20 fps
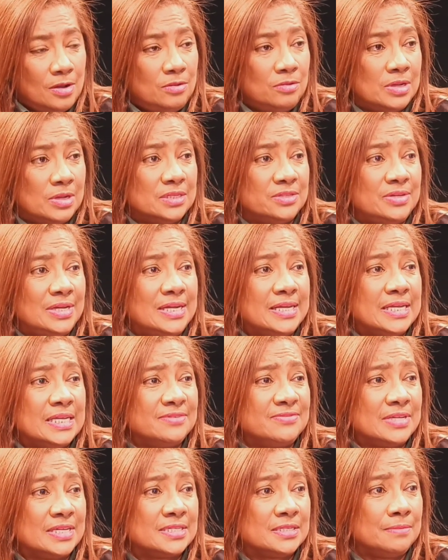Look, it really
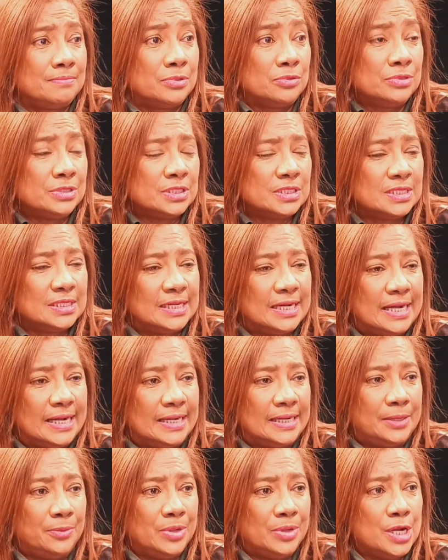gives us a boost.
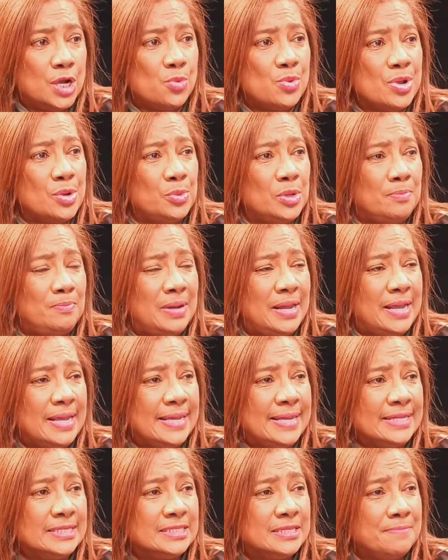We know when we play
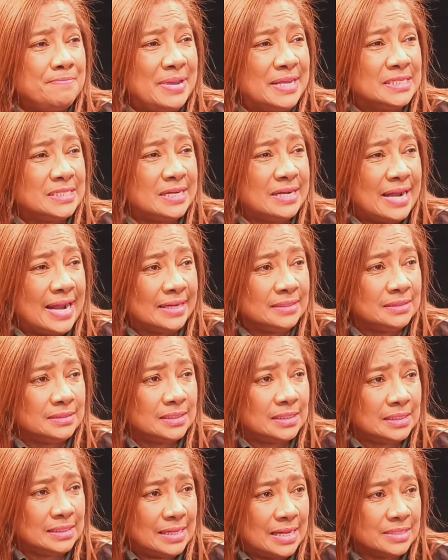against the better
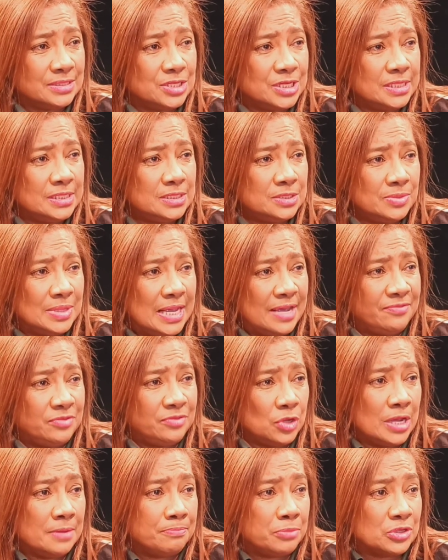ranked countries, we
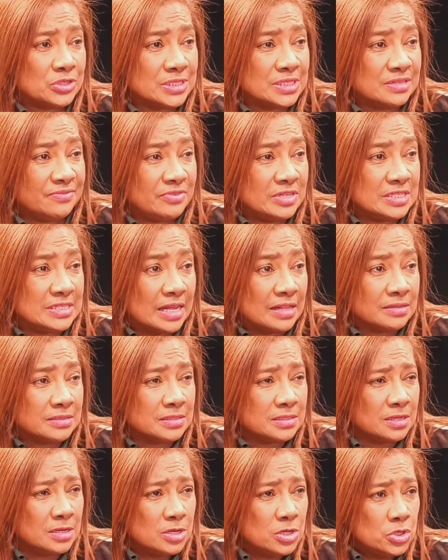have to get positive
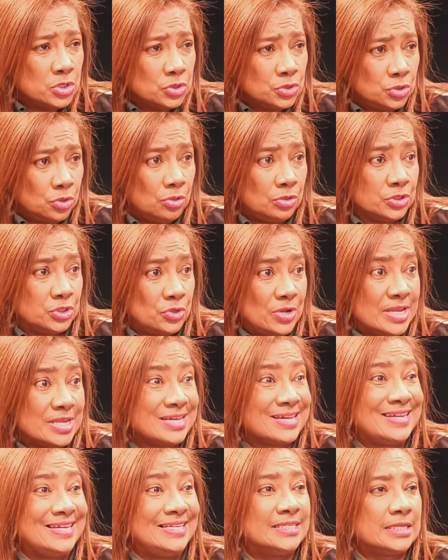results to also
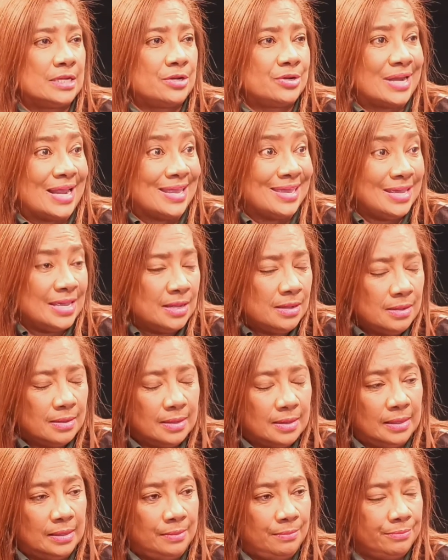increase our ranking.
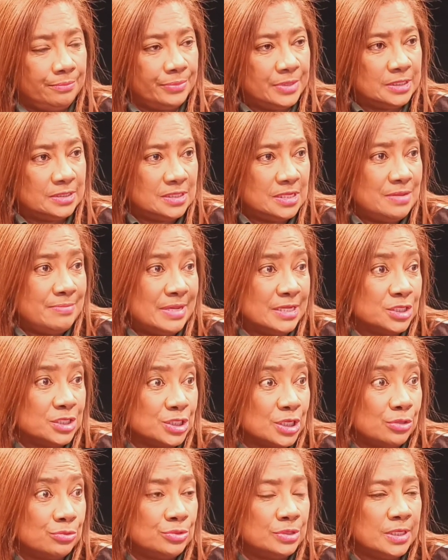This team has
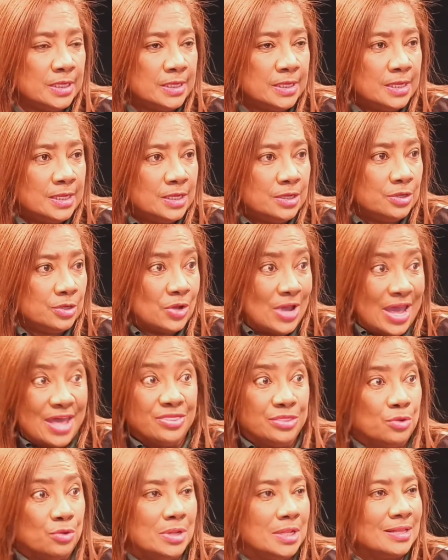shown, you know,
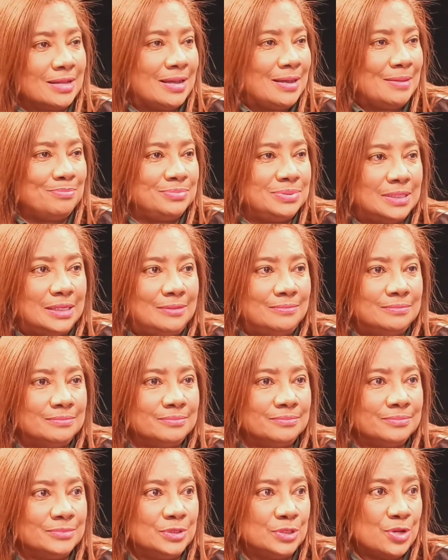at the World Cup,
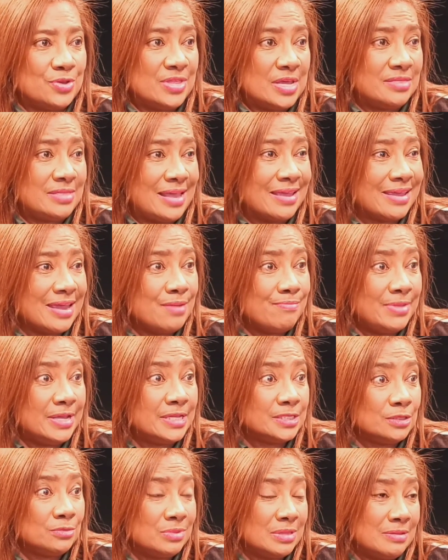you know, that they can
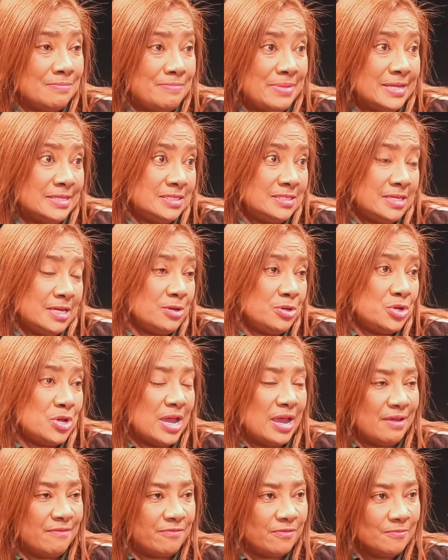mix it with the best. Yeah,
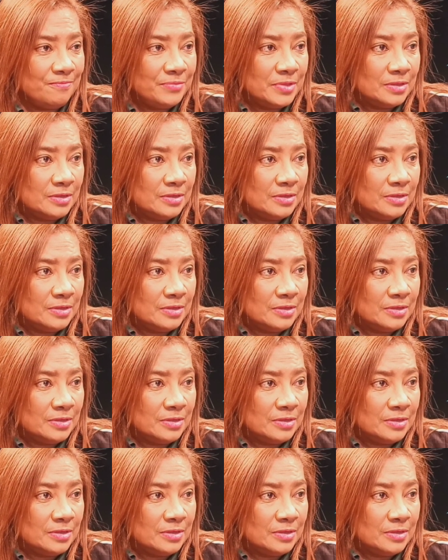you have,